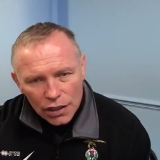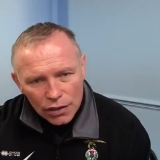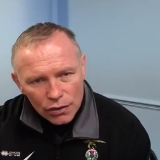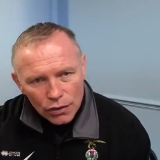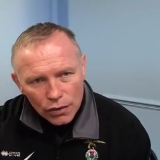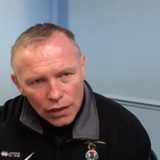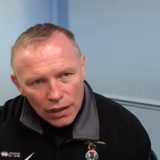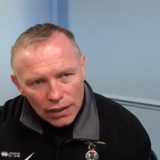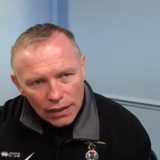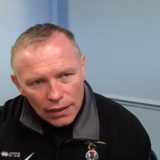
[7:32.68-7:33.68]
You
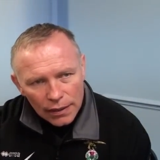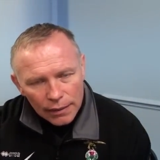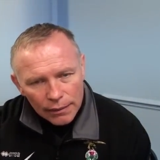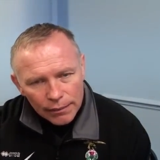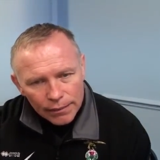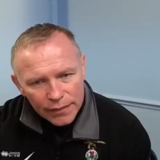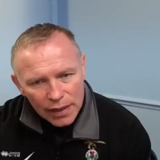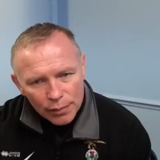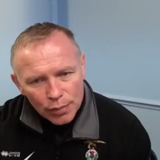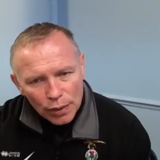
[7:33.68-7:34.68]
know,
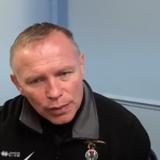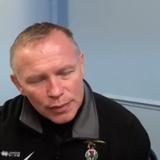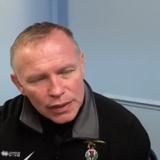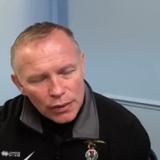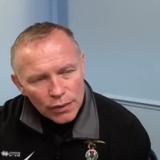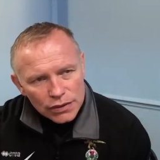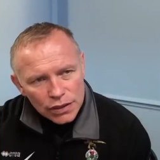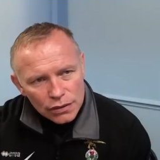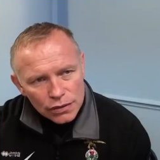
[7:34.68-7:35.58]
it'd probably be the ones that